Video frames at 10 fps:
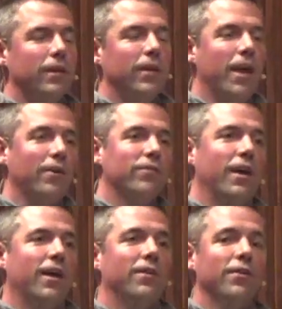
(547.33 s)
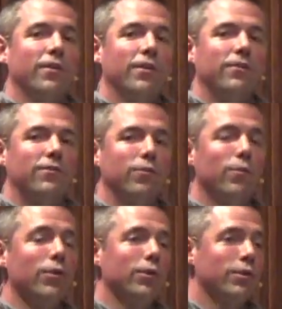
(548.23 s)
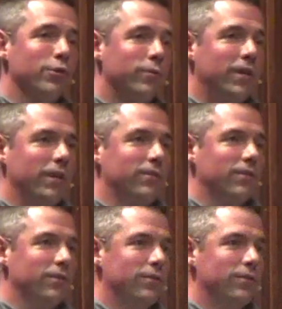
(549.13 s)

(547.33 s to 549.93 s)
and ask God to illuminate,